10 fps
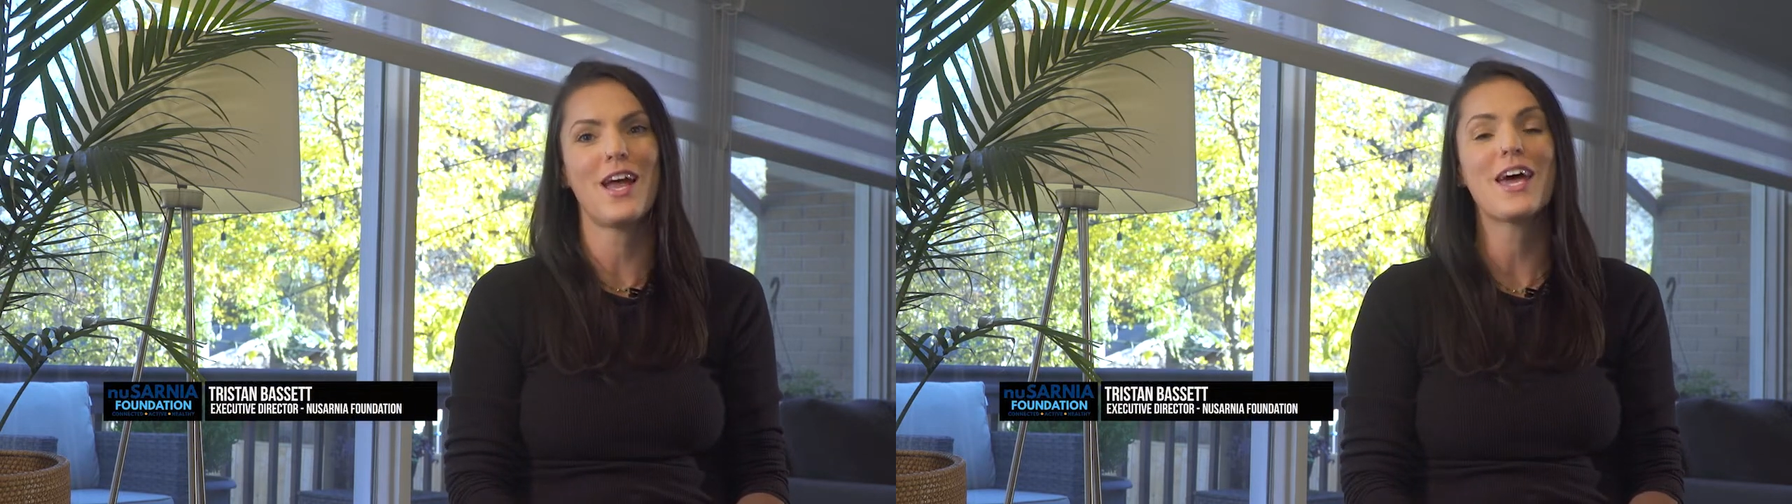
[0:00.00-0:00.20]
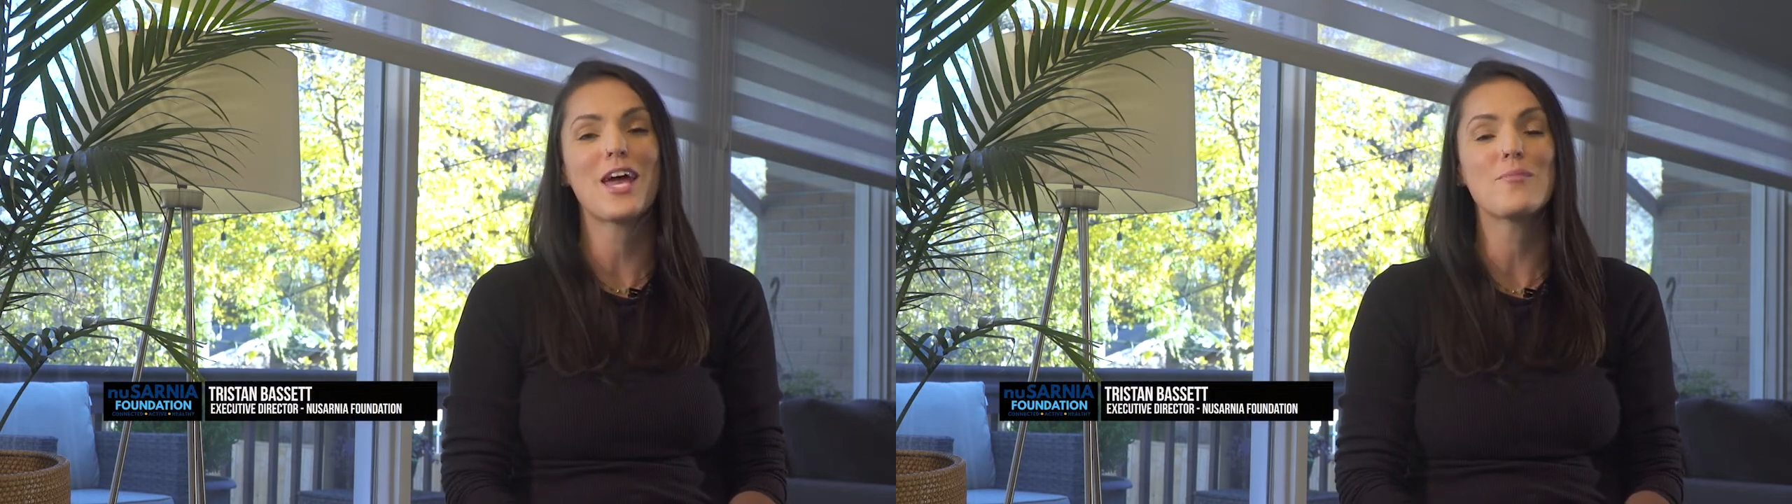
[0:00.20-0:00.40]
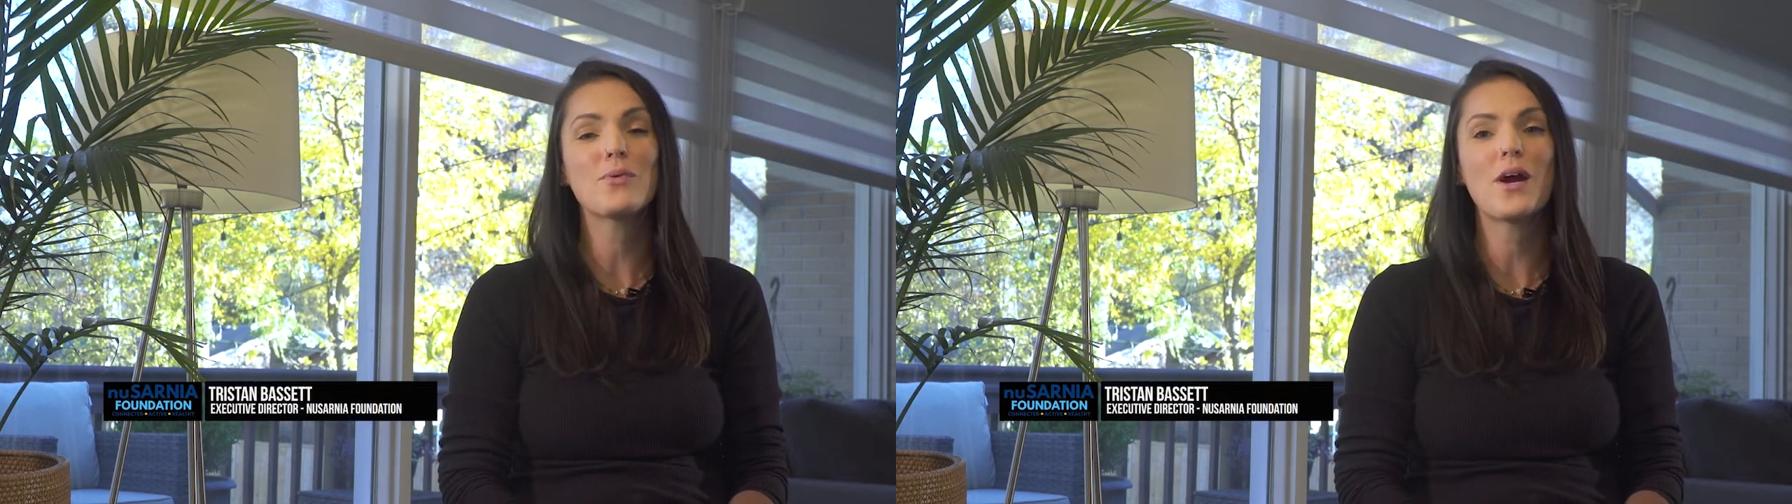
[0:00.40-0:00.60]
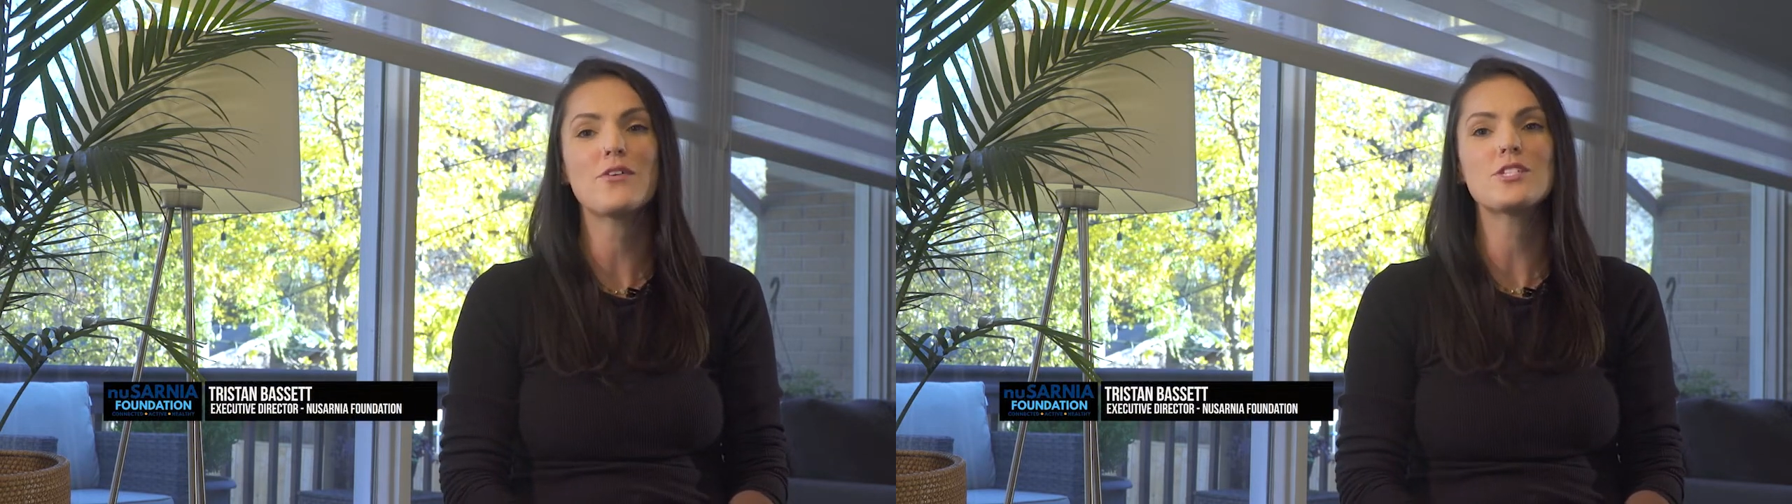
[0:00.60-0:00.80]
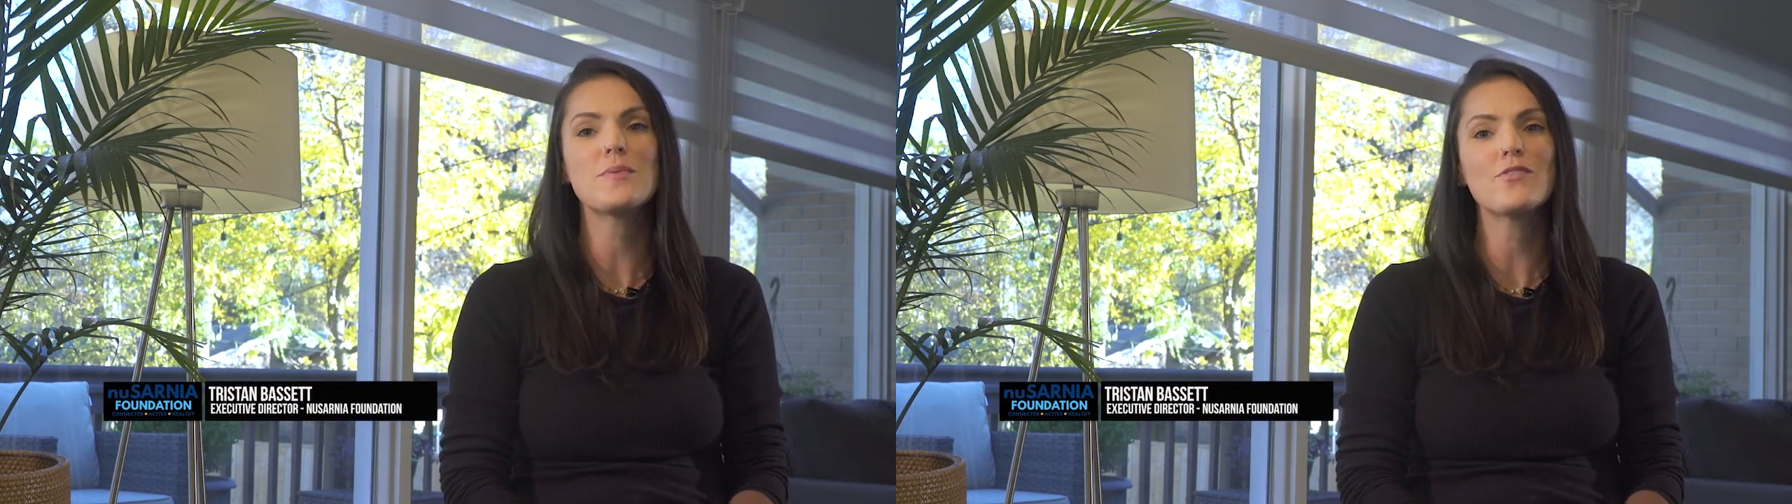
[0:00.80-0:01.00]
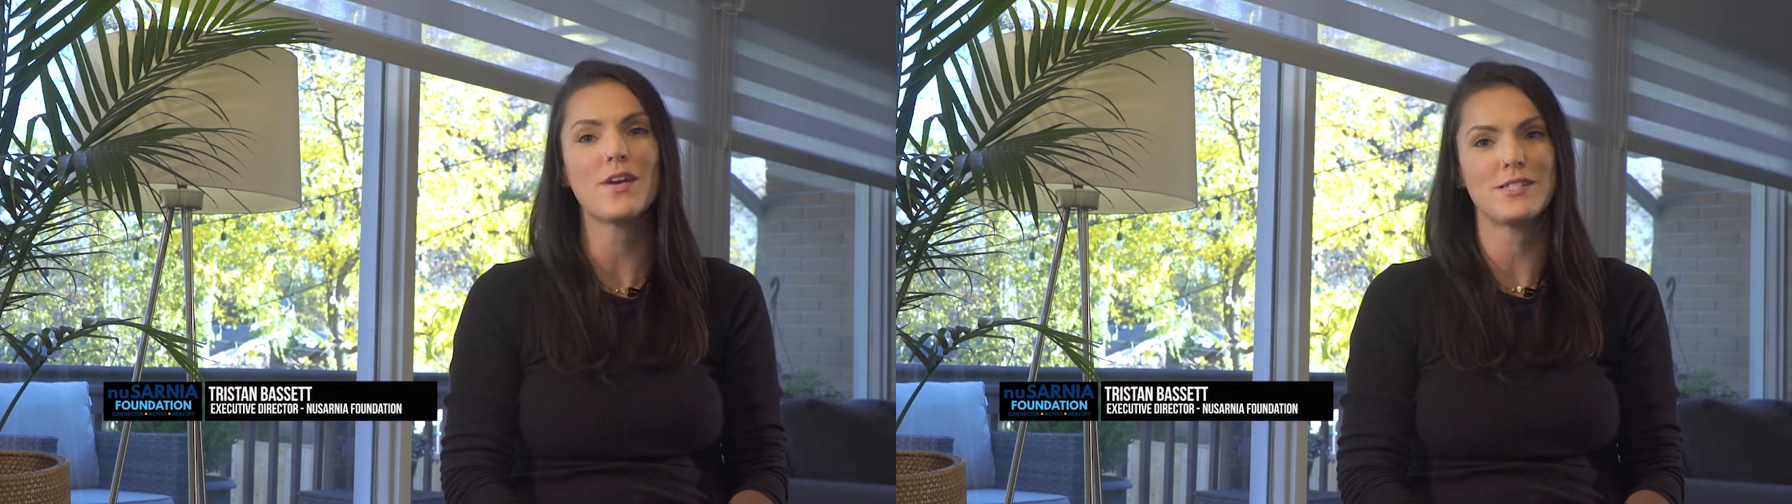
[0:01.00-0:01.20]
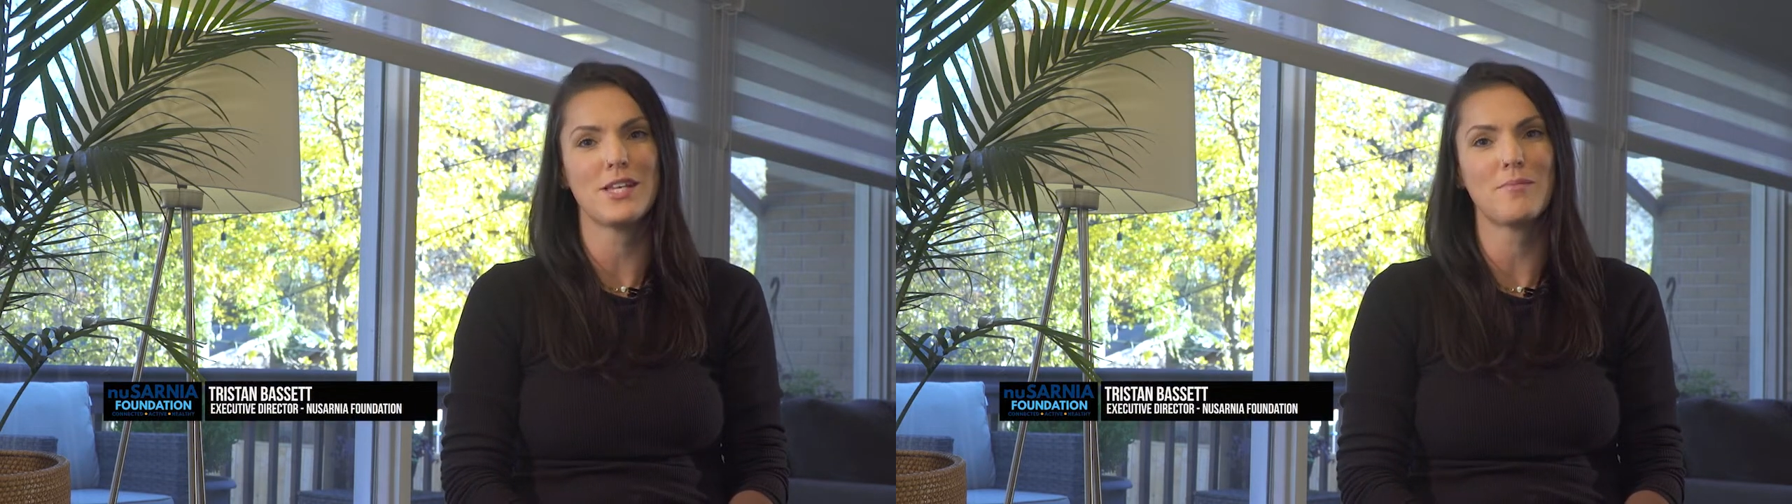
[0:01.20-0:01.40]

and I'm proud to be raising